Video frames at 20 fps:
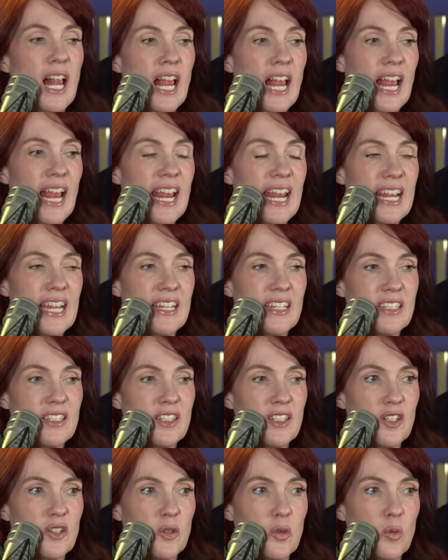And
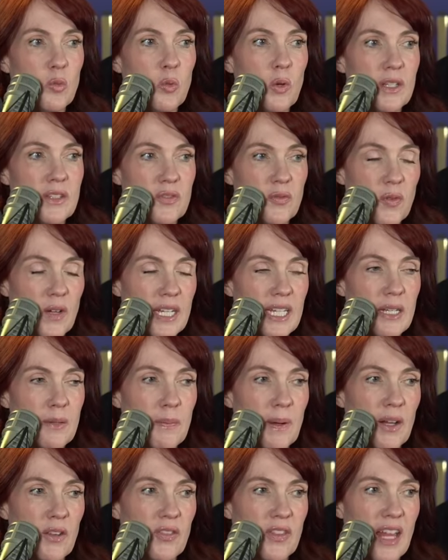what's funny
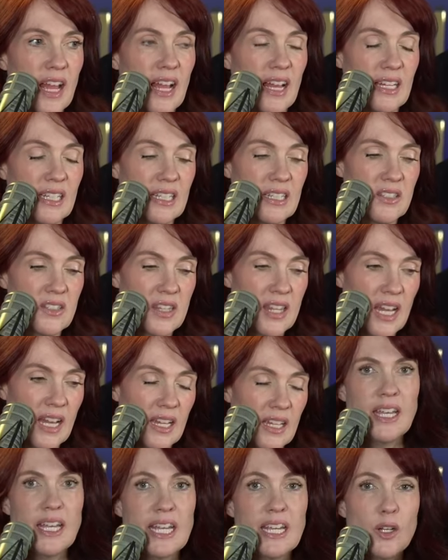about that is
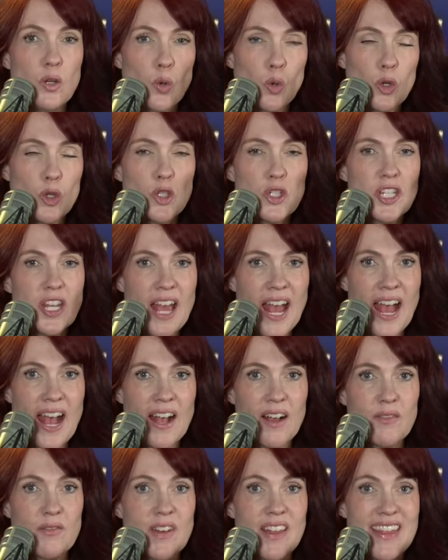that in order to
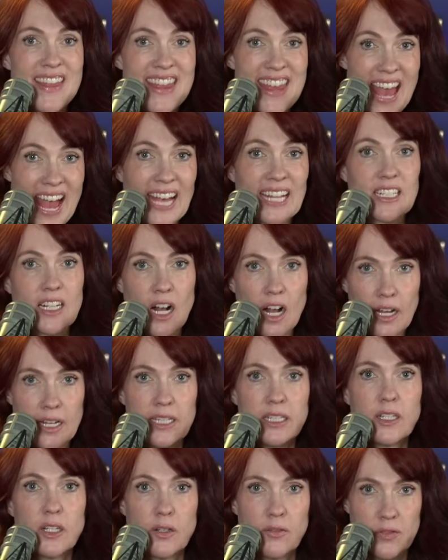have that
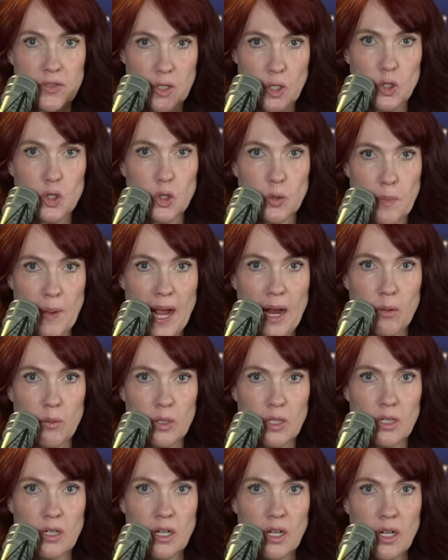kind of social
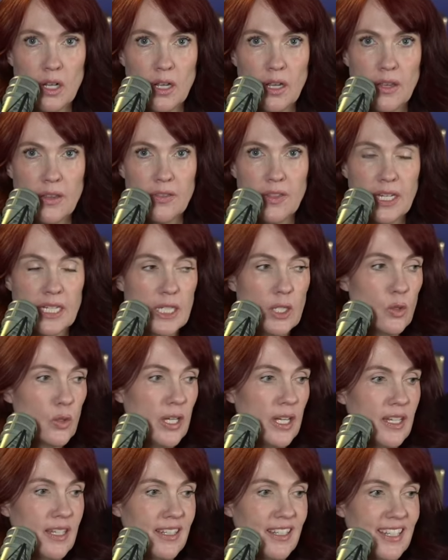power that you
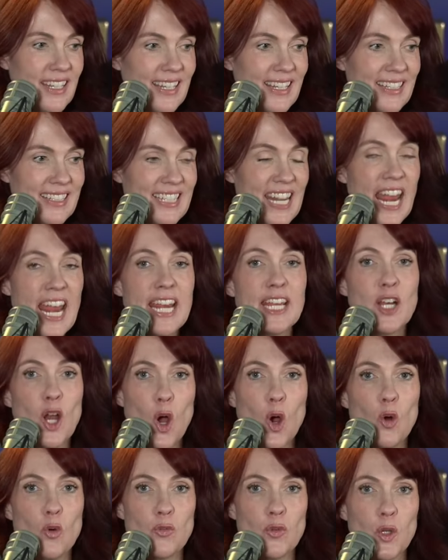can take
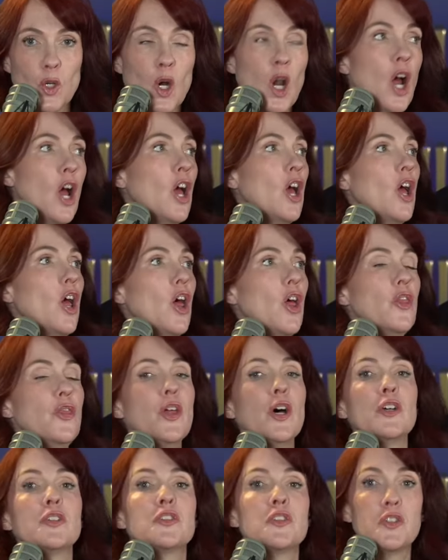over
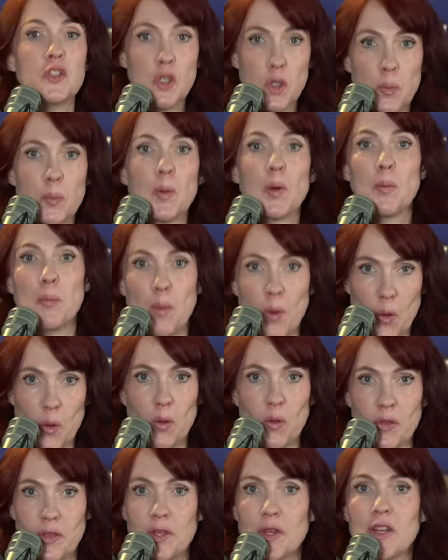the Super
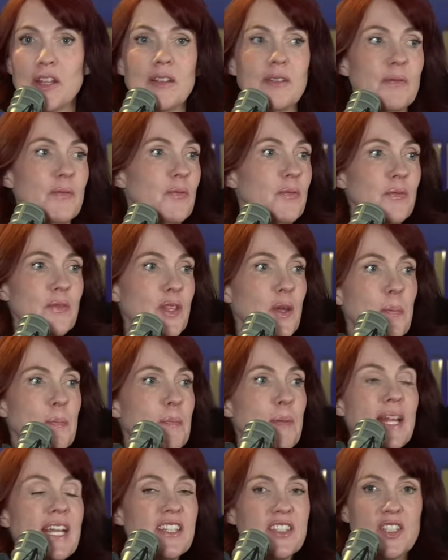Bowl, the
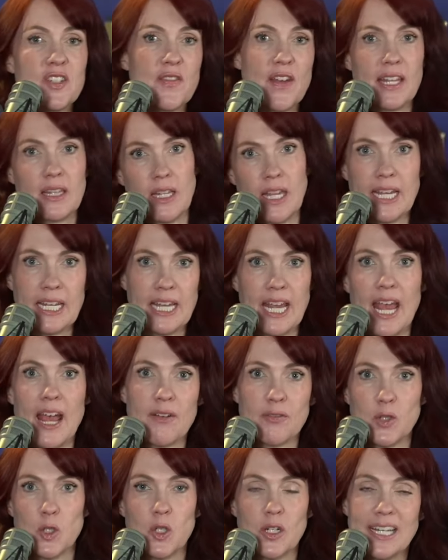biggest event like
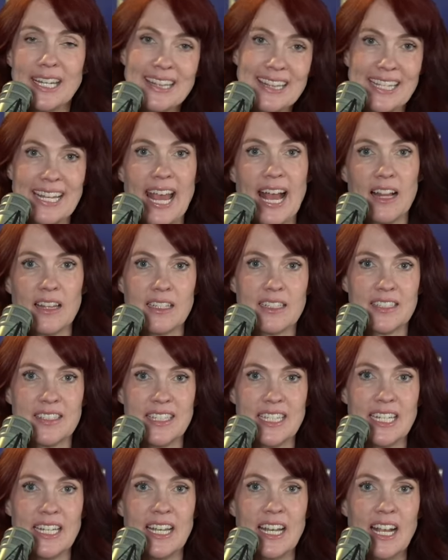ever in the
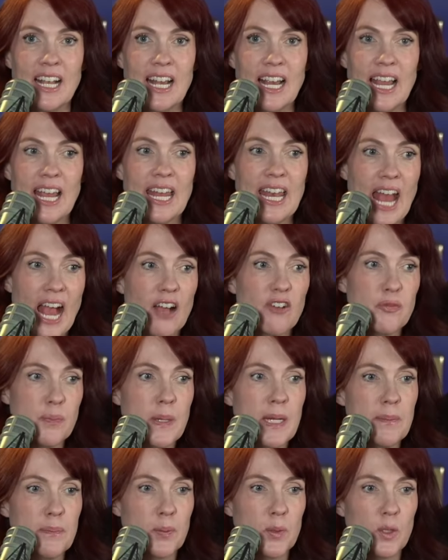galaxy, and have
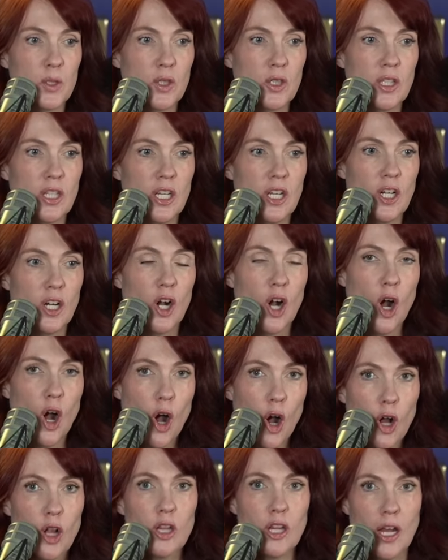people
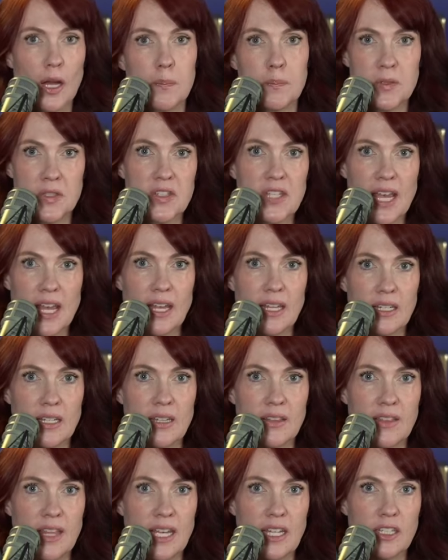all upset
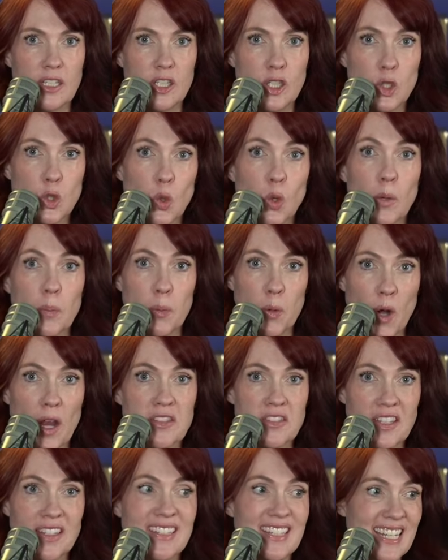that your
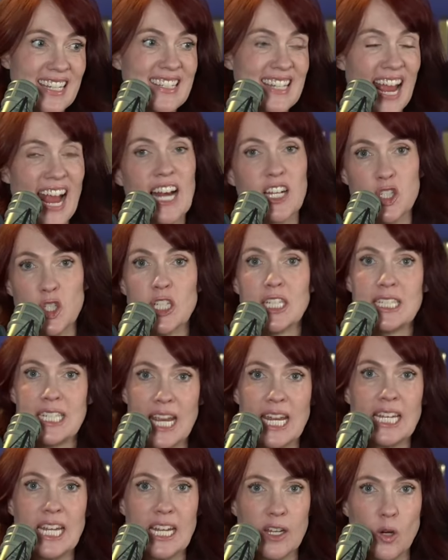presence is actually
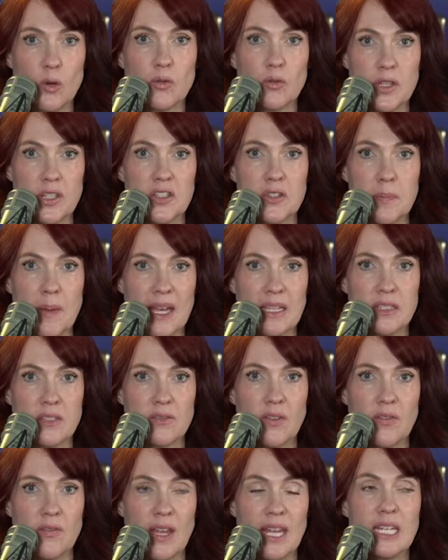taking over this massive
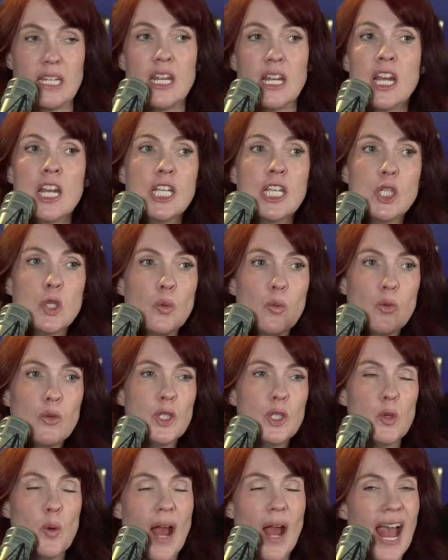event, you
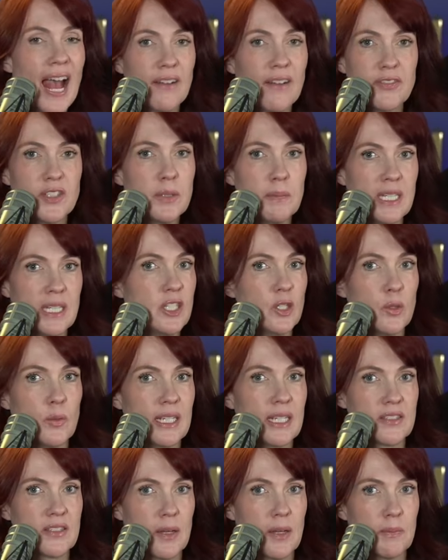have to be doing
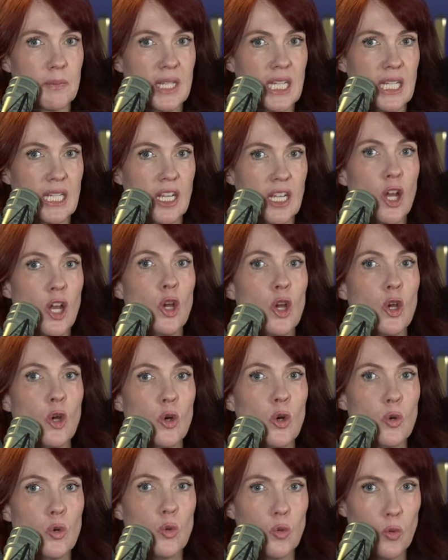something
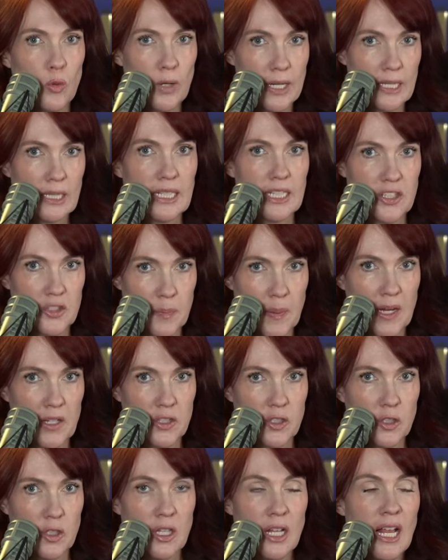really
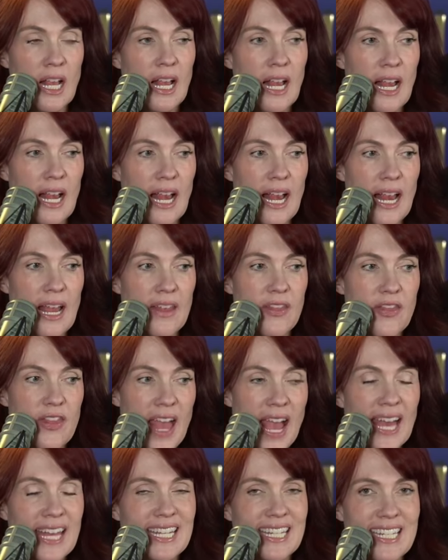special. And
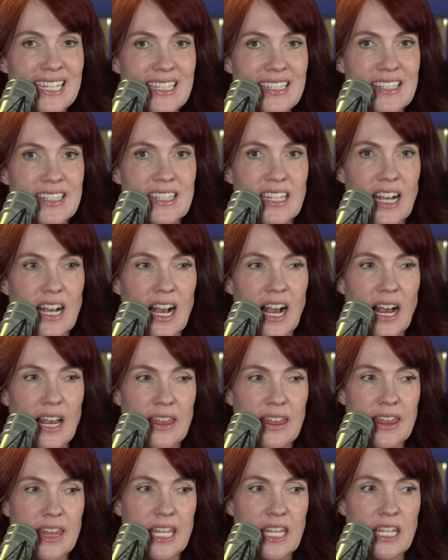that is, I
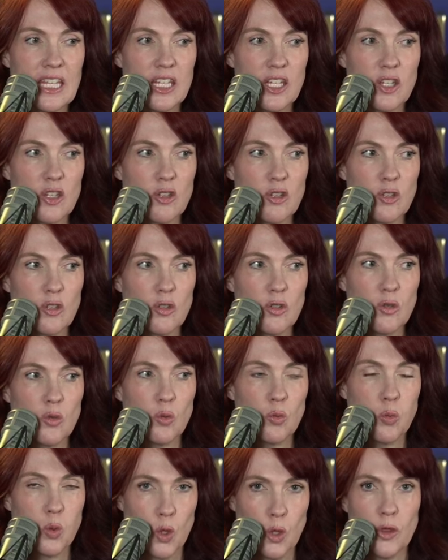think,
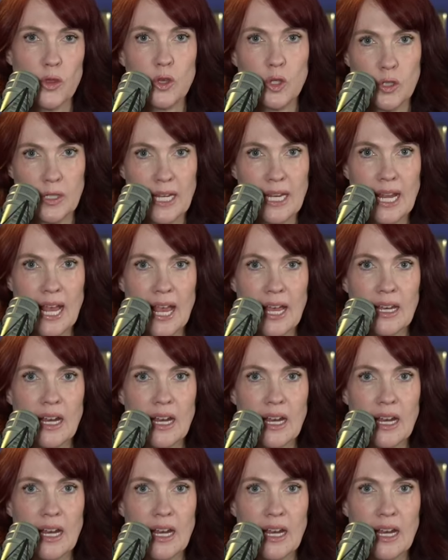worth looking at.